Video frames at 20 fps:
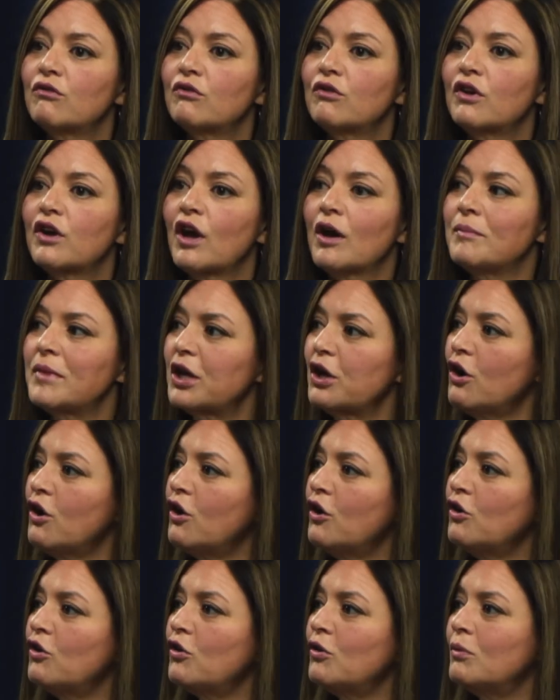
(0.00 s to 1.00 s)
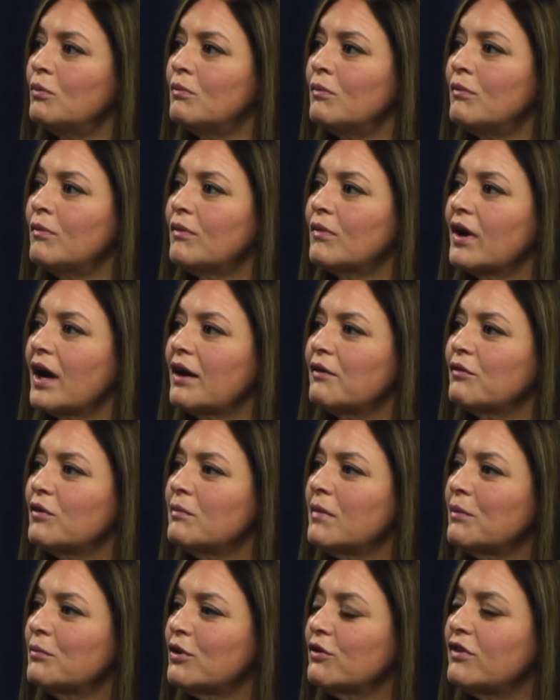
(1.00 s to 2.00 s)
coming home, I
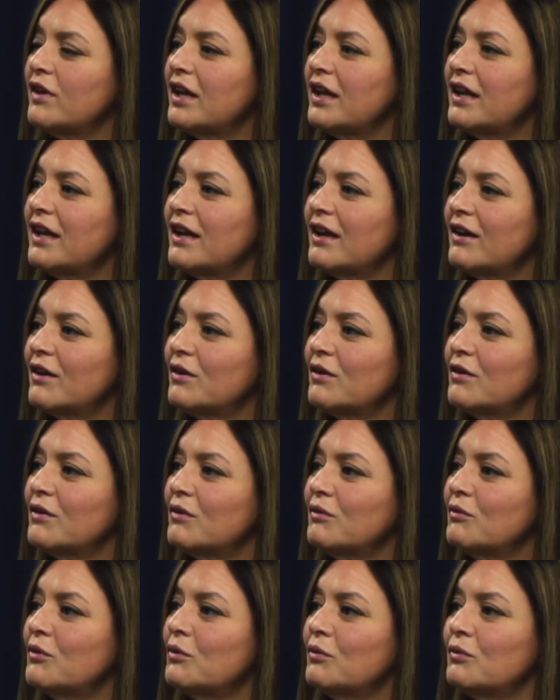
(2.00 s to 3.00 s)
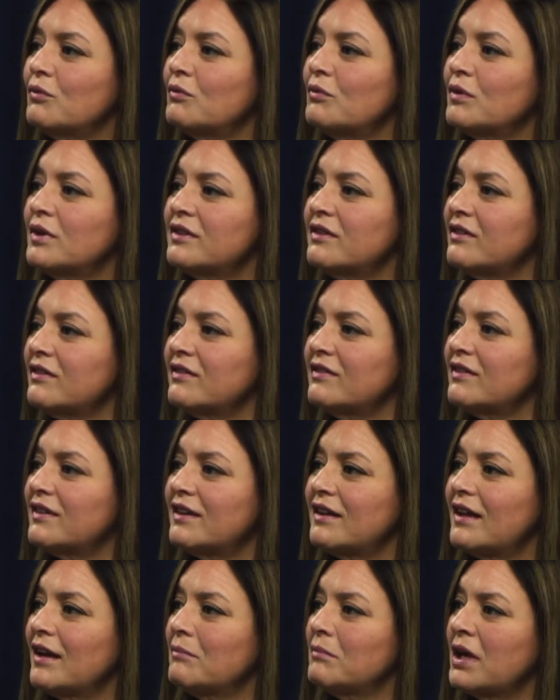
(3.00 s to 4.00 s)
remember thinking, well, what does
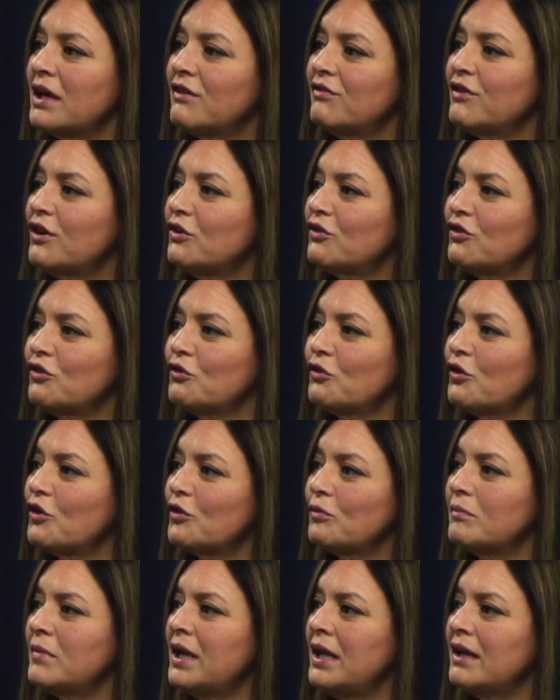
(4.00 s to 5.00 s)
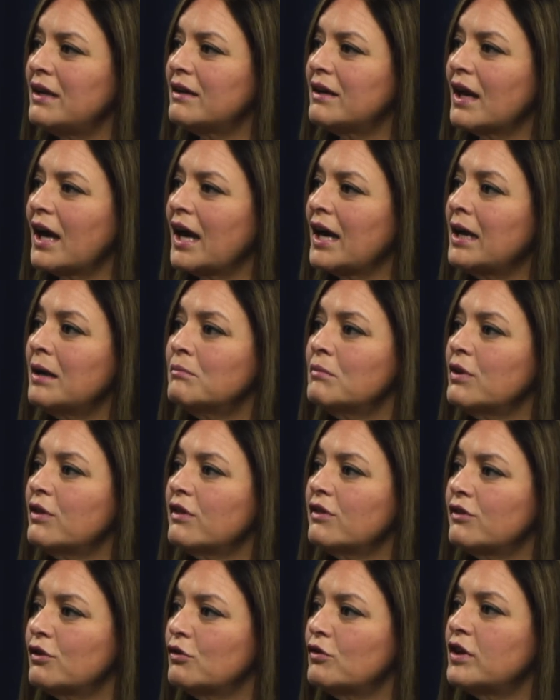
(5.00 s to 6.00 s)
get my affairs in order mean? I am
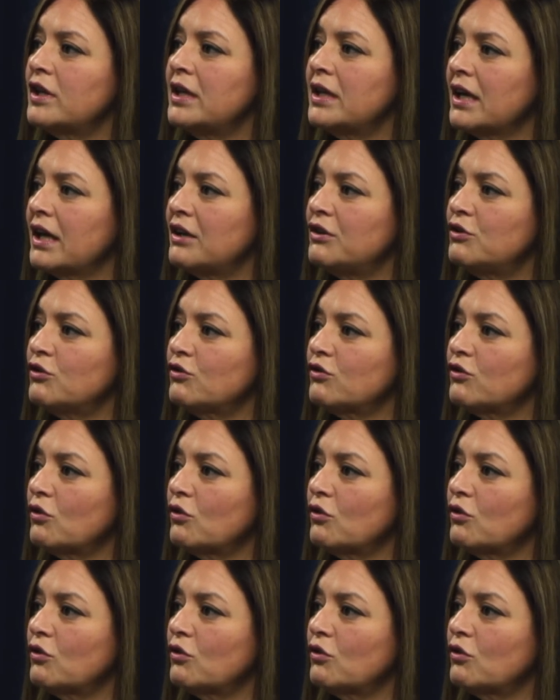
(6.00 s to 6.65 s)
39 years